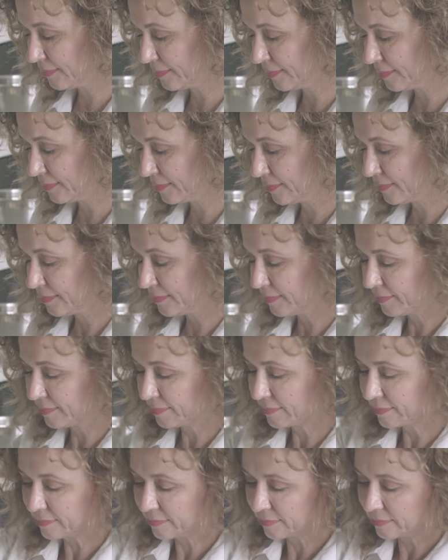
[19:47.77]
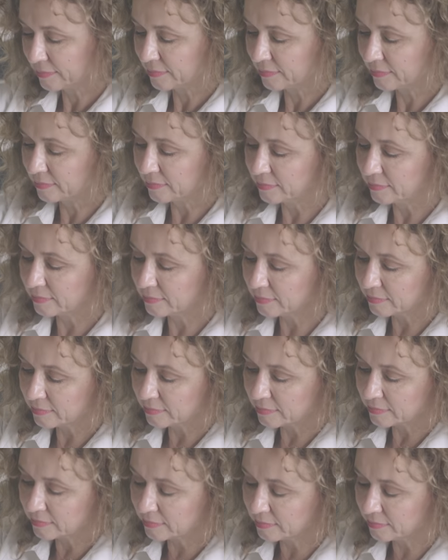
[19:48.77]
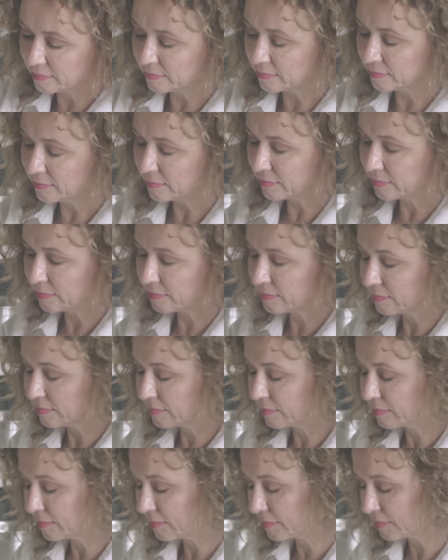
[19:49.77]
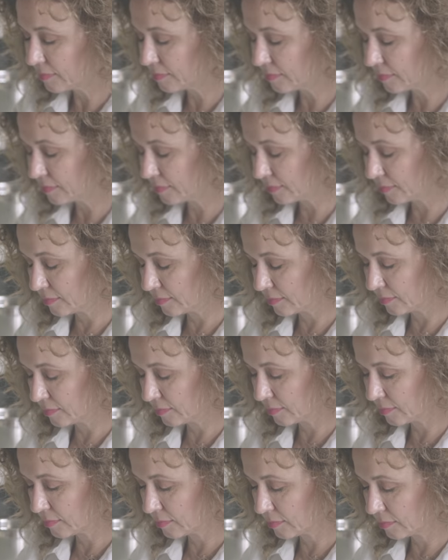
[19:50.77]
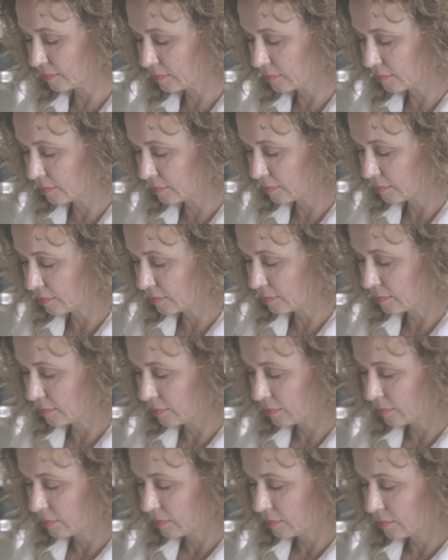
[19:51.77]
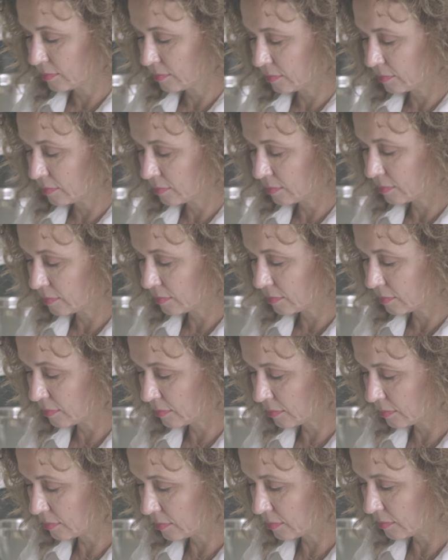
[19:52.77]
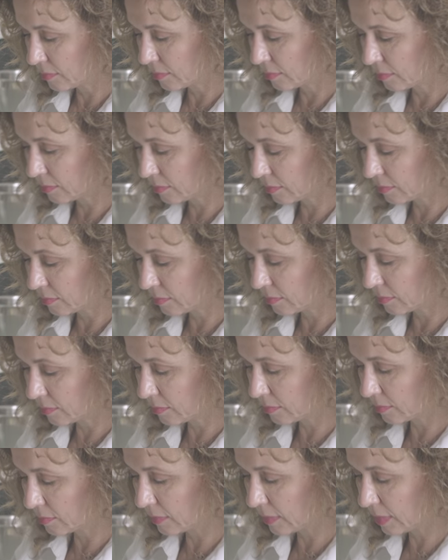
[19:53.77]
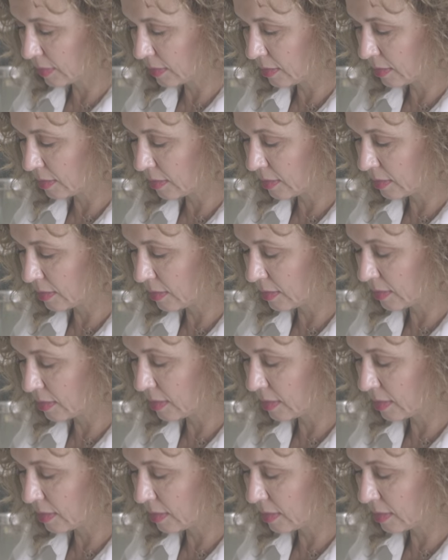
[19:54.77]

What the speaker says: (no one is talking)